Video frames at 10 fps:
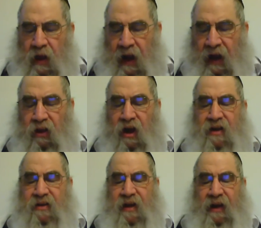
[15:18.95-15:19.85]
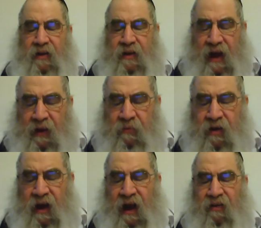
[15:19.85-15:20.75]
Halacha zayin, kama
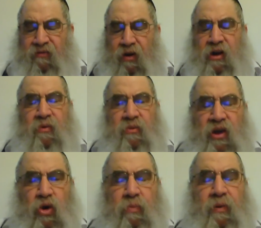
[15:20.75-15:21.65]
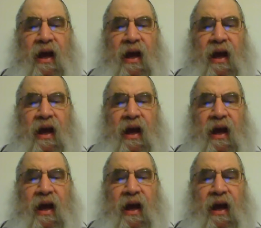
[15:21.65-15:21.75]
havonim yiyube,